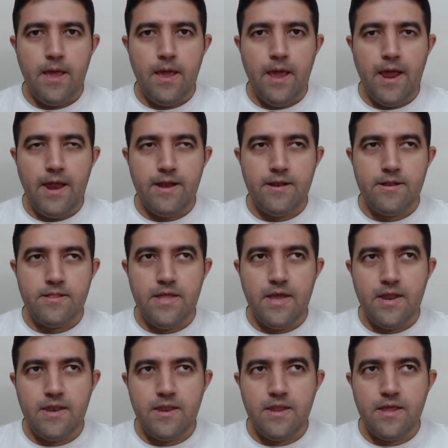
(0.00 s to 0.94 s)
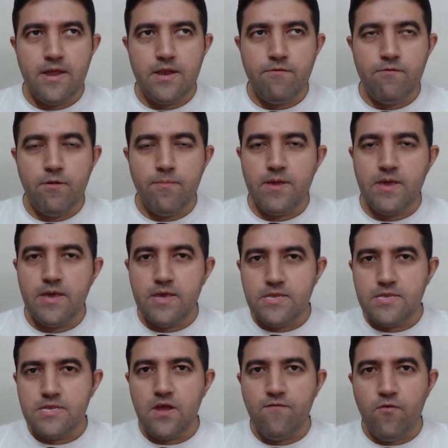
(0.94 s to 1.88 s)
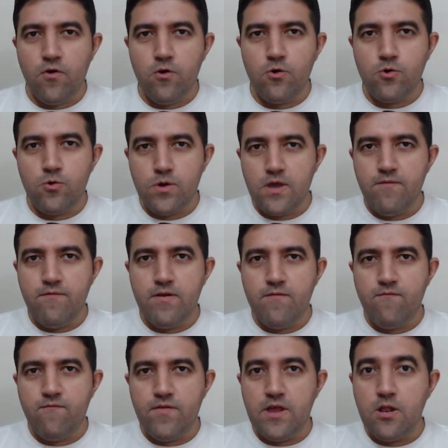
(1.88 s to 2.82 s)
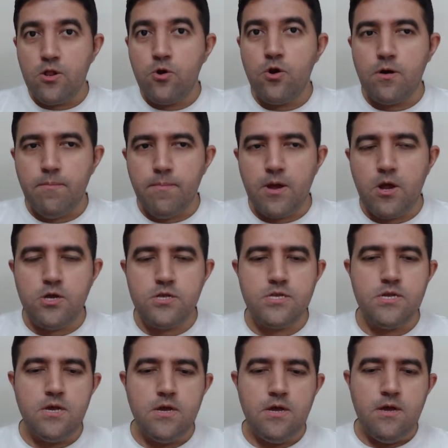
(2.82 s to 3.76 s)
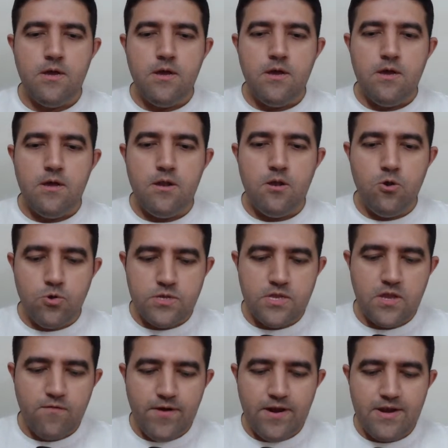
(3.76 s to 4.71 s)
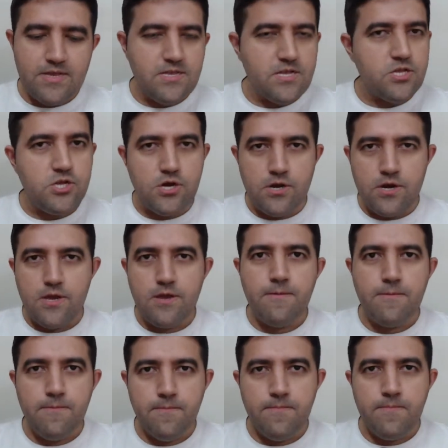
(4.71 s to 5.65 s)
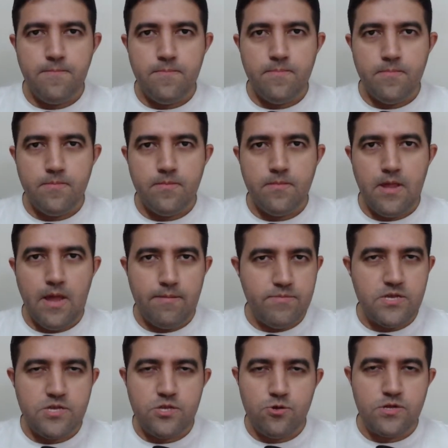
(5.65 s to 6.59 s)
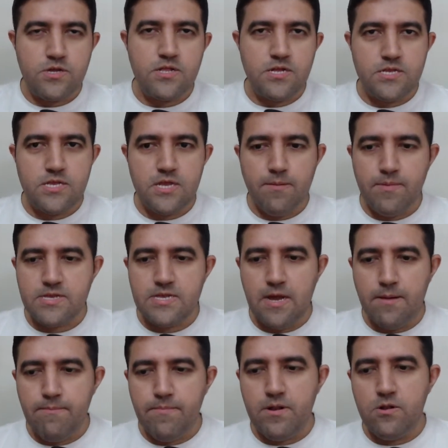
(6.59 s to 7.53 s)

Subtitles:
And then it will be easier for you to even feel good because losing weight is a journey. I'm just using the same example.